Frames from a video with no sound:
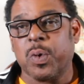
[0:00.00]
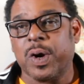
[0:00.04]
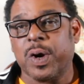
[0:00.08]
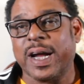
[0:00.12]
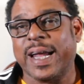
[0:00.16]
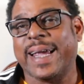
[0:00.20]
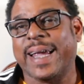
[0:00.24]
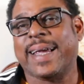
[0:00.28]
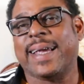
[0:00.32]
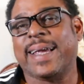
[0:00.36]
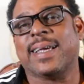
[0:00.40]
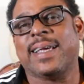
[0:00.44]
where
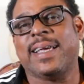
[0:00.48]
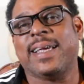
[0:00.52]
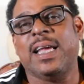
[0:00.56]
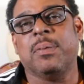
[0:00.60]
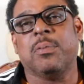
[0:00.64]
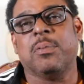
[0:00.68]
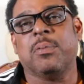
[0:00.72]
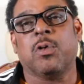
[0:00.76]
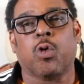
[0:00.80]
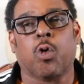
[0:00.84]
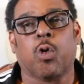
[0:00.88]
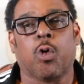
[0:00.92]
it can
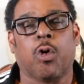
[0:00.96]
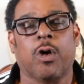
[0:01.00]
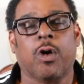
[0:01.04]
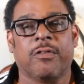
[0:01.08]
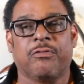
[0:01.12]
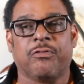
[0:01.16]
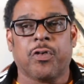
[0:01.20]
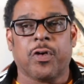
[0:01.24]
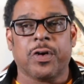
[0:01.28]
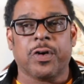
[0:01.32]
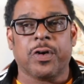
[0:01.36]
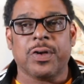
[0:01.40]
keep
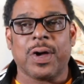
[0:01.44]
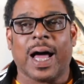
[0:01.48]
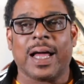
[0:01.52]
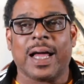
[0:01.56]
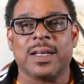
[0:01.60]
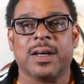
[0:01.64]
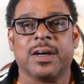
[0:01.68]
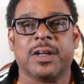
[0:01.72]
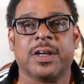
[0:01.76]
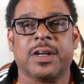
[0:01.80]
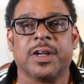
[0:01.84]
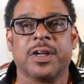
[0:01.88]
growing for you?
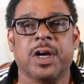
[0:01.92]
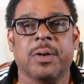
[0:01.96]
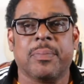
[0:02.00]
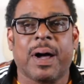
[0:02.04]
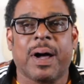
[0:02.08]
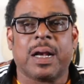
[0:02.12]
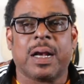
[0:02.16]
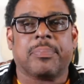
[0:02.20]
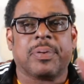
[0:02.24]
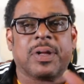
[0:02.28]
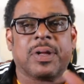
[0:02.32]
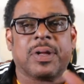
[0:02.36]
I would love to hear
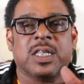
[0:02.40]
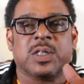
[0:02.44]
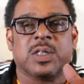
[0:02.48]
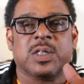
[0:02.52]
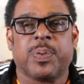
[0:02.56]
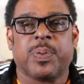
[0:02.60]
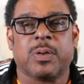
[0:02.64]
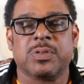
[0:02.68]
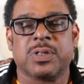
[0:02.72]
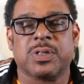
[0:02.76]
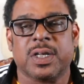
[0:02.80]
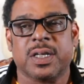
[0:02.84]
about it. Please
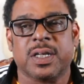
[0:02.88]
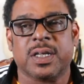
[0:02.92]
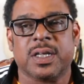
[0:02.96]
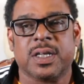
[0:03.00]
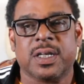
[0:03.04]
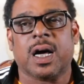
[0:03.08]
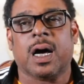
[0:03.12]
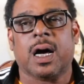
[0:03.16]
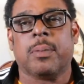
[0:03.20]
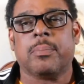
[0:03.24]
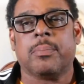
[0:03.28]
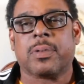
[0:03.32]
post it in
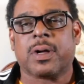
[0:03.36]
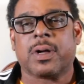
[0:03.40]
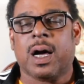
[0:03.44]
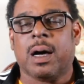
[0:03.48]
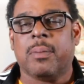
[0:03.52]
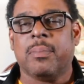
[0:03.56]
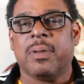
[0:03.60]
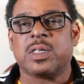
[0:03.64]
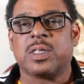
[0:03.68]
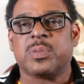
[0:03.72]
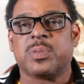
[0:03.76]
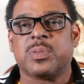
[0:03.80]
the
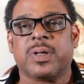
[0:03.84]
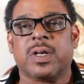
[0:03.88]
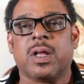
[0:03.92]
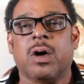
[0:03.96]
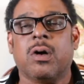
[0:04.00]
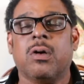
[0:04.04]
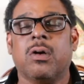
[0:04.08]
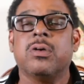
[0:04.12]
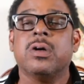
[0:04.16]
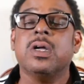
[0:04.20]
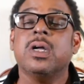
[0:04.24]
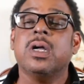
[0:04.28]
comments
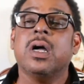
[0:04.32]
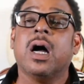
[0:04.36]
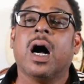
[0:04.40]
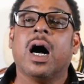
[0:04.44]
below.